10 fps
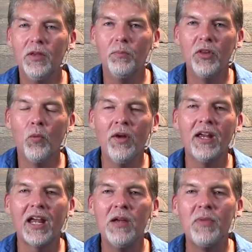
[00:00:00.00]
But the one that
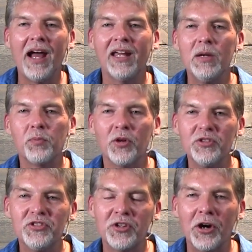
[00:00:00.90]
came back and he
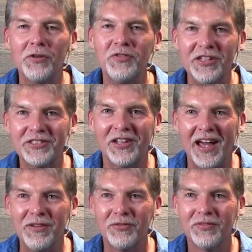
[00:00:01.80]
preserved his
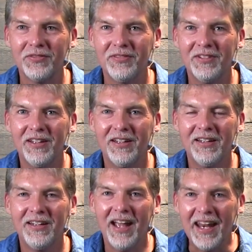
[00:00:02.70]
life
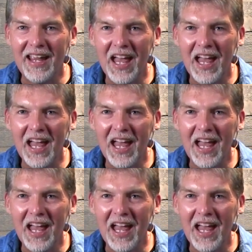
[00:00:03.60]
and he